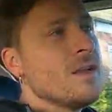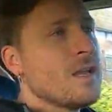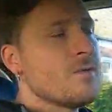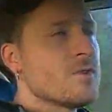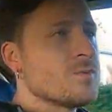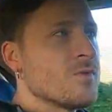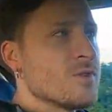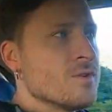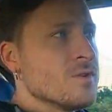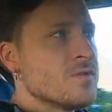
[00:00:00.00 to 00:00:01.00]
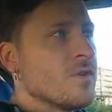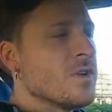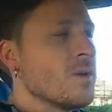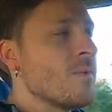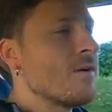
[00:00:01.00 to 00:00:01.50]
it was produced for
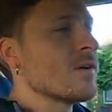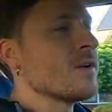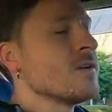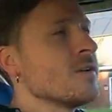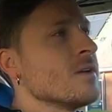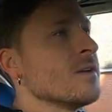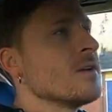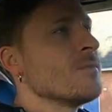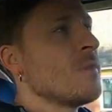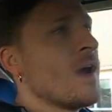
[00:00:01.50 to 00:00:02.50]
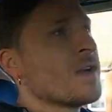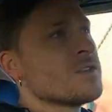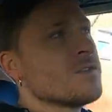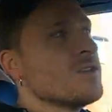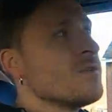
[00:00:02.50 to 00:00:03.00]
the American market,
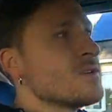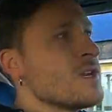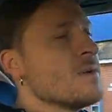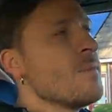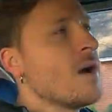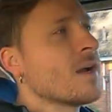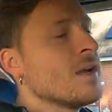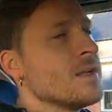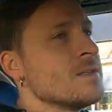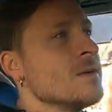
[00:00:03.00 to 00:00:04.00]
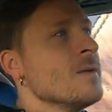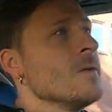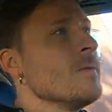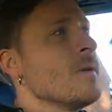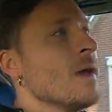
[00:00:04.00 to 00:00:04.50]
so the USA market.
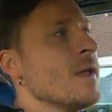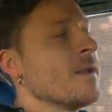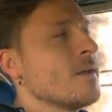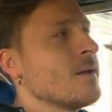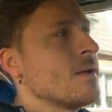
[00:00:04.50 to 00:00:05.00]
And